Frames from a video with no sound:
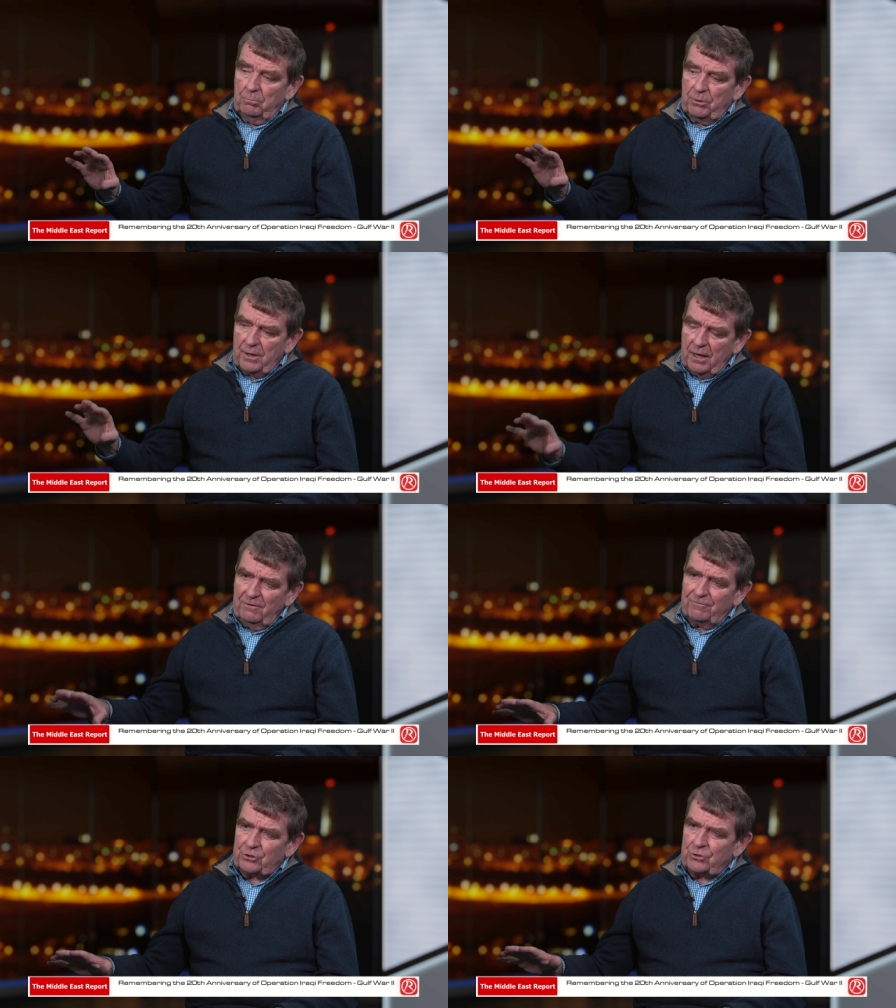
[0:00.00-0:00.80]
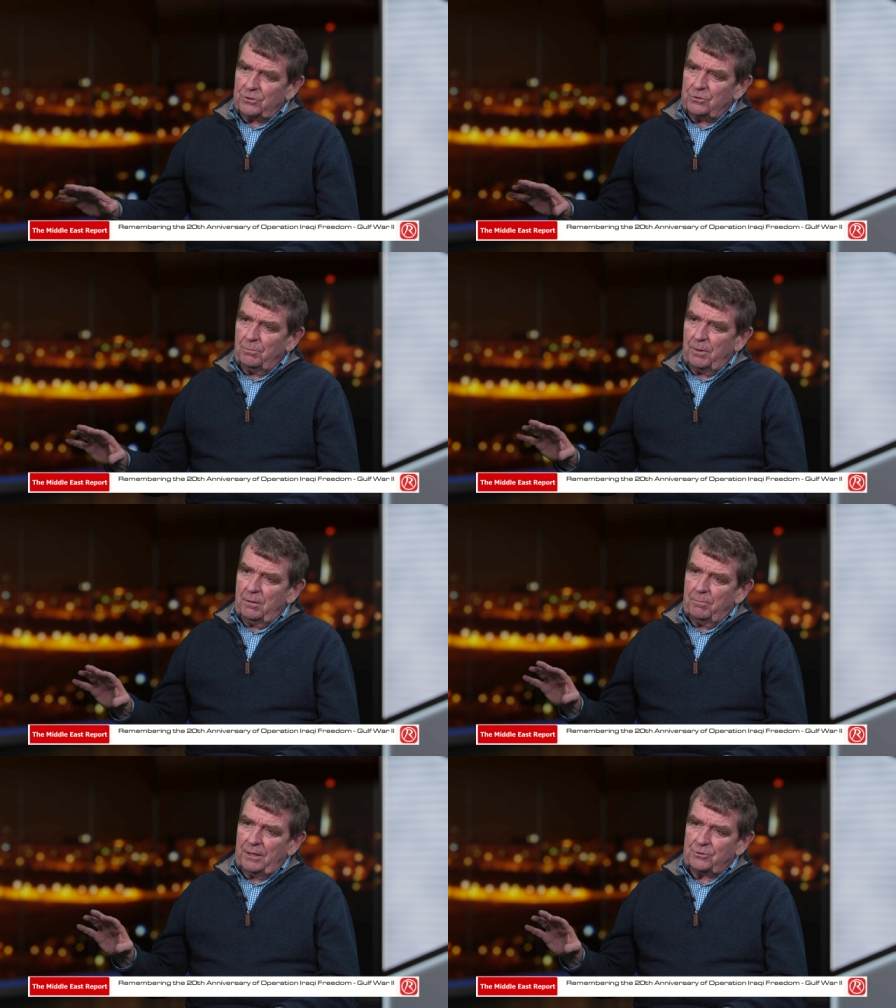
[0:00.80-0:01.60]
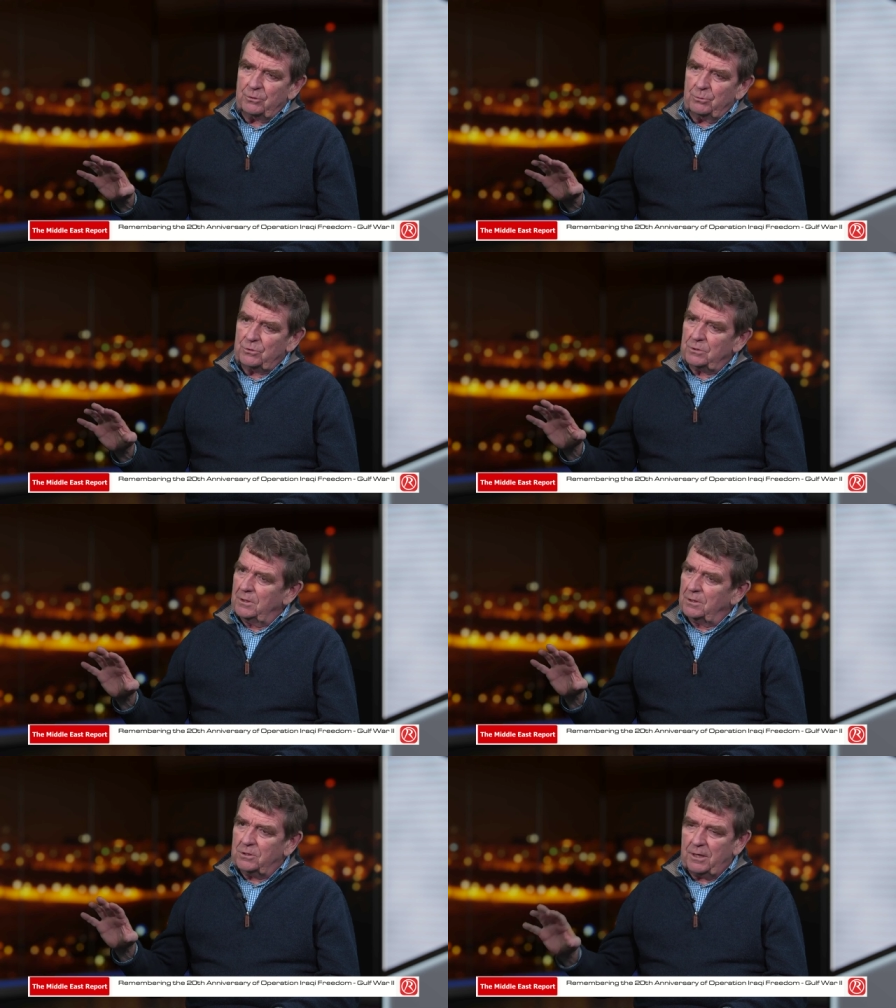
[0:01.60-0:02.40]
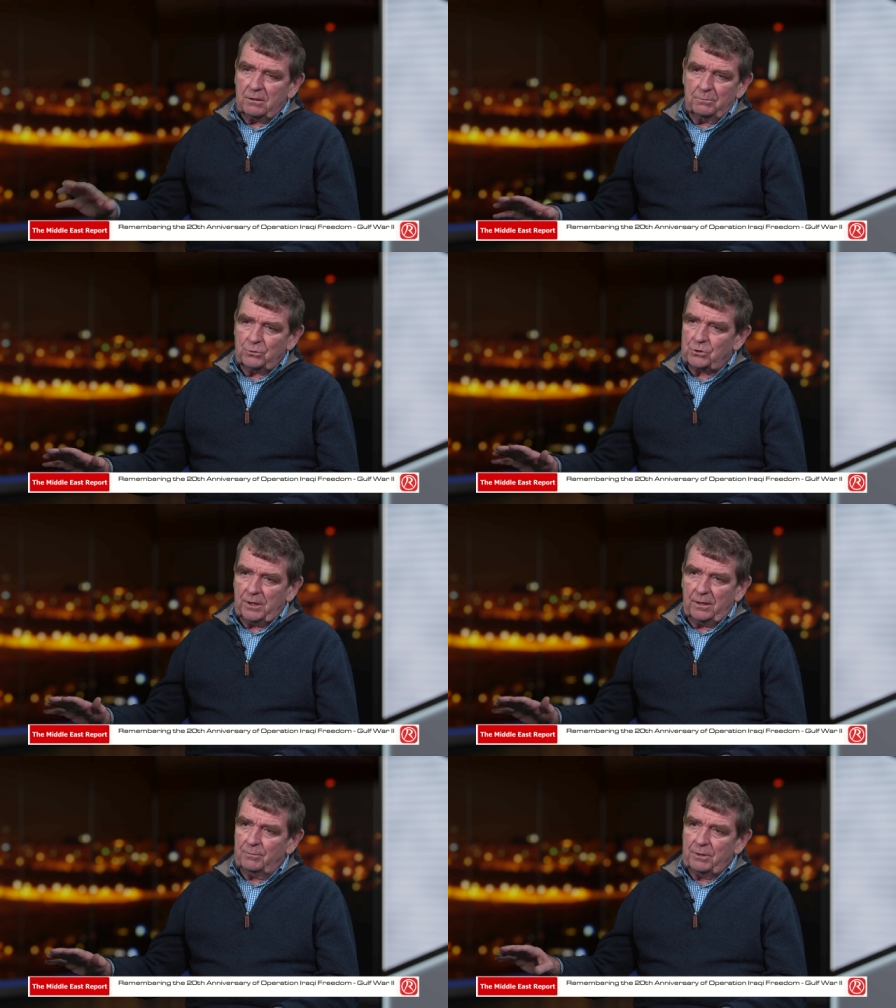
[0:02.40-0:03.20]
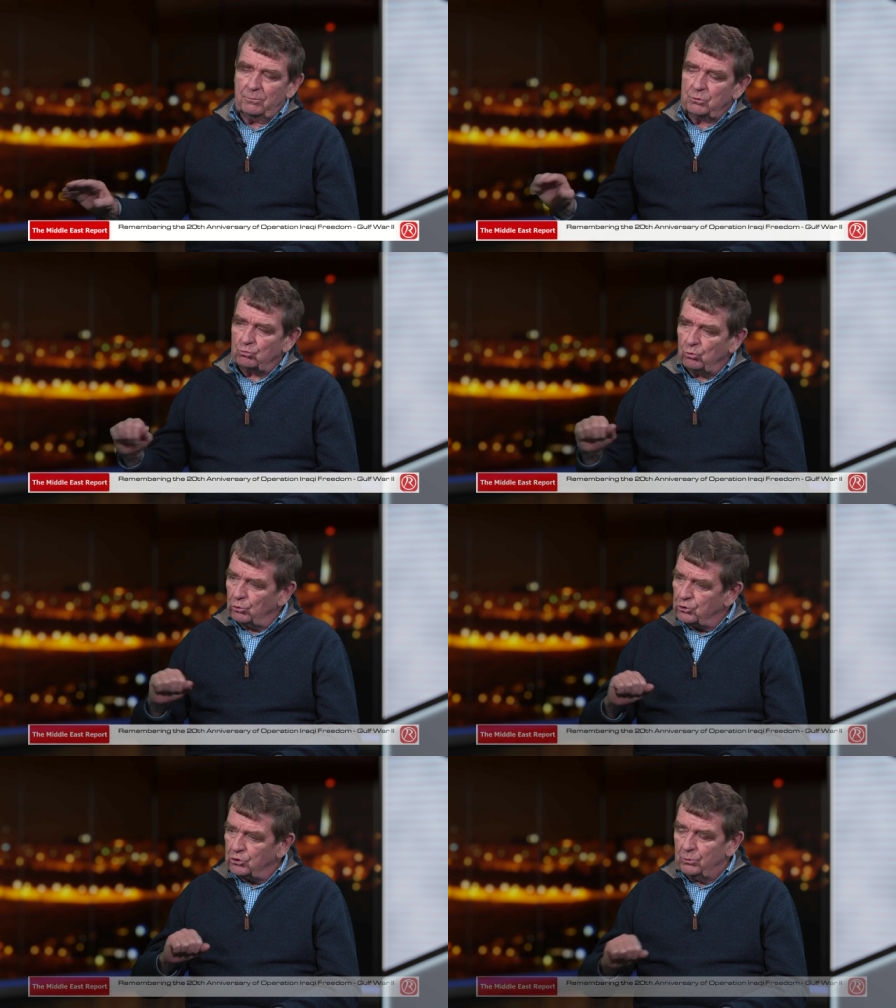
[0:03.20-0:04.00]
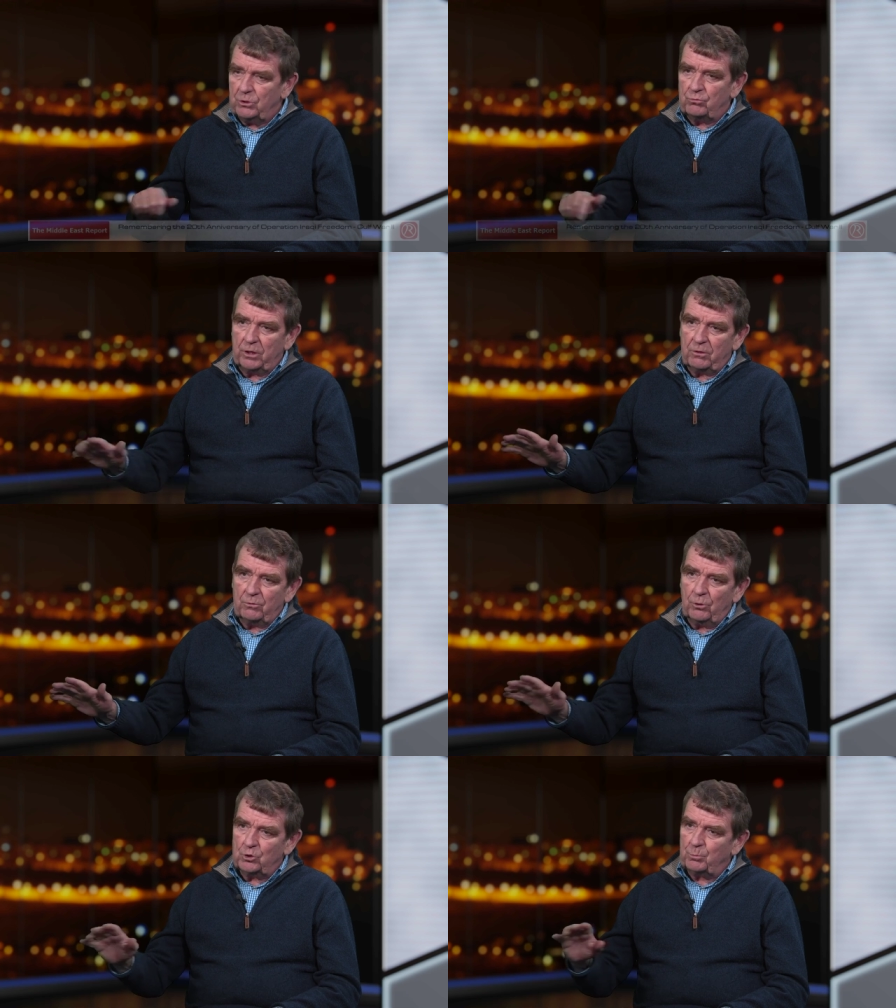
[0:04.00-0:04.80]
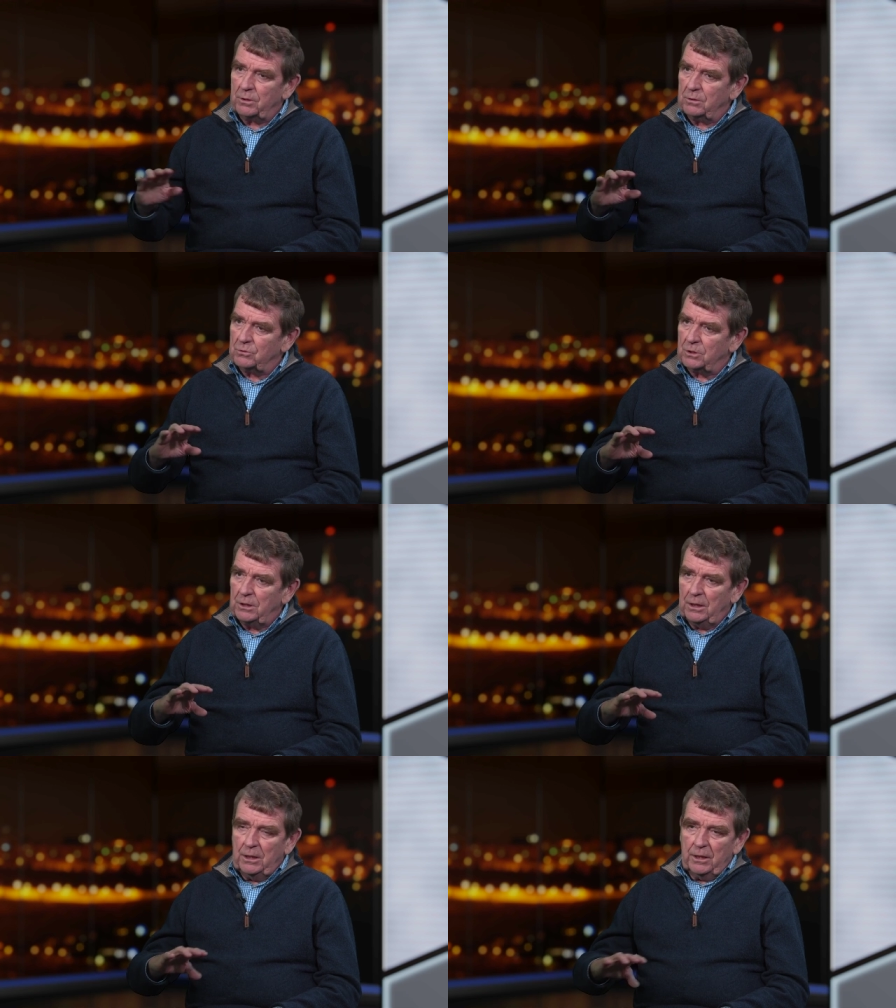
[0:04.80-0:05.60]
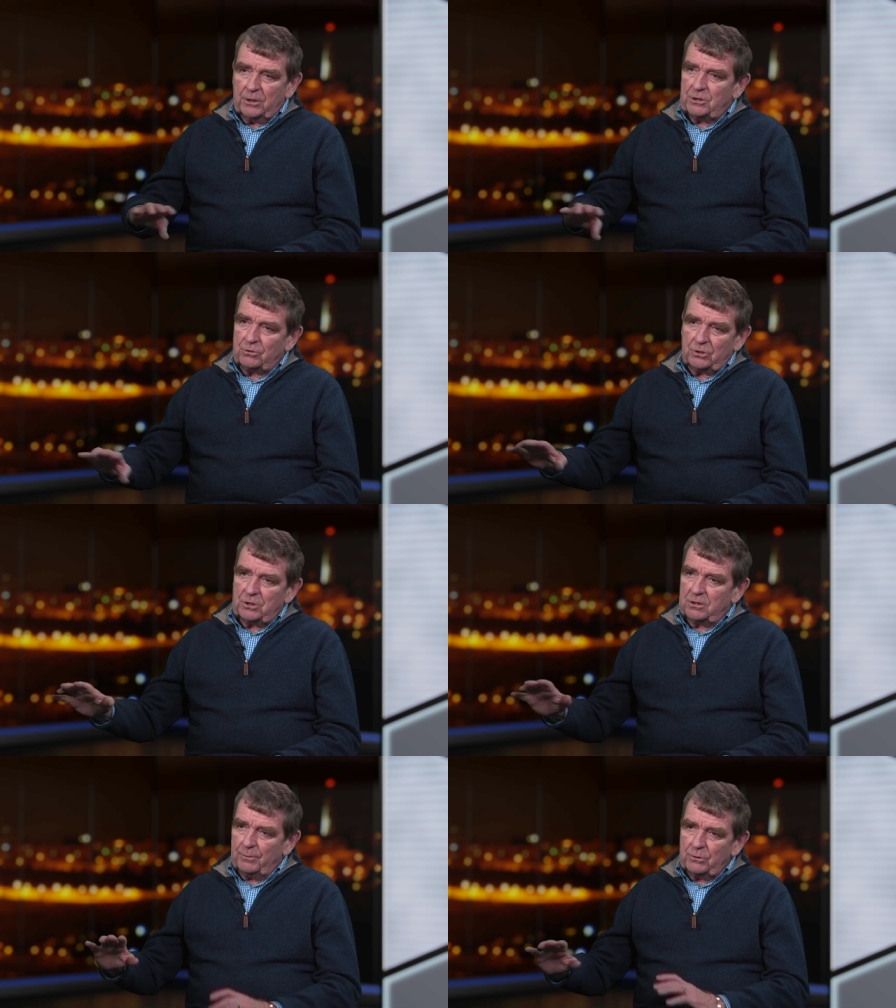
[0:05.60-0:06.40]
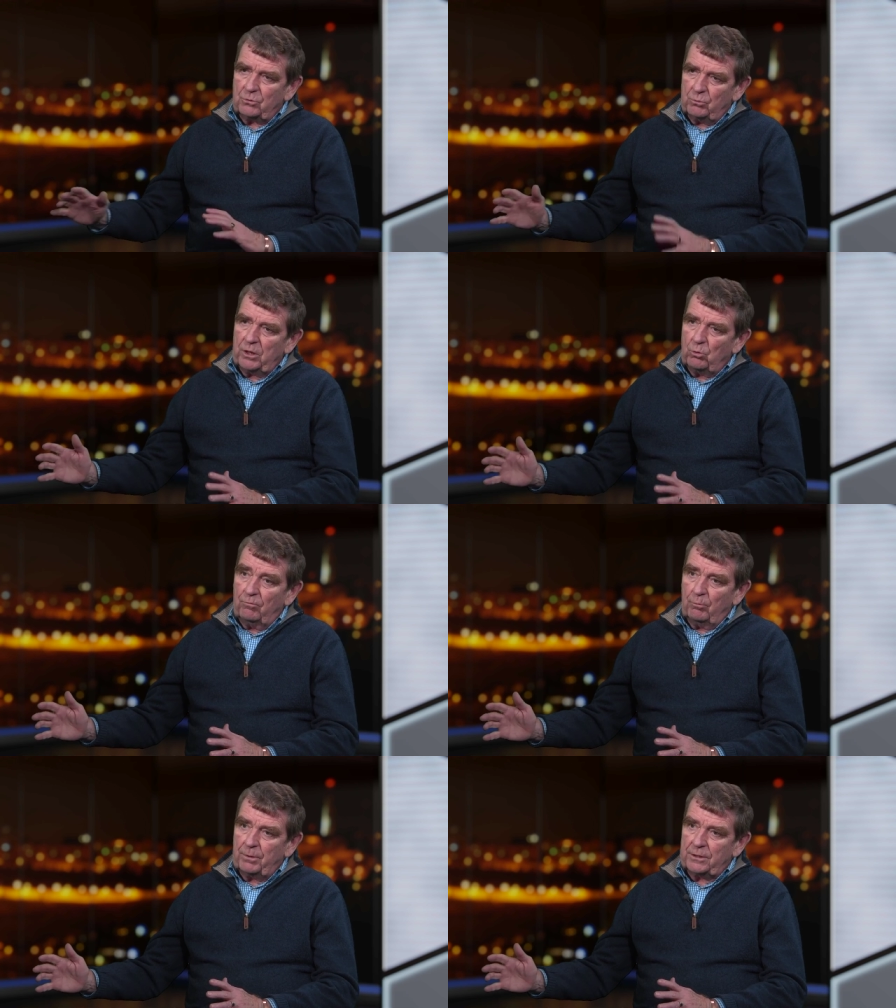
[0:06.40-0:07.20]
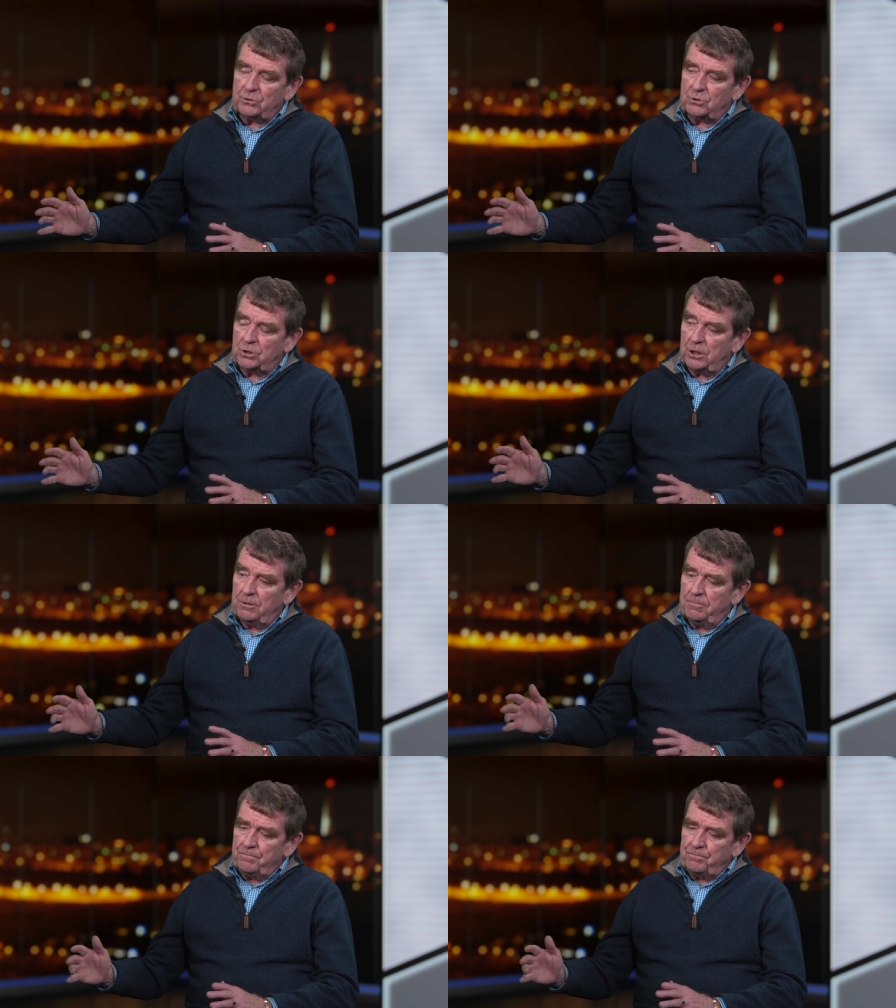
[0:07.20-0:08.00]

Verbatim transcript: But the infrastructure in, Basra was in a terrible state. I mean, there was raw sewage running through hospitals, et cetera, et cetera. I mean, it was a really awful place to see.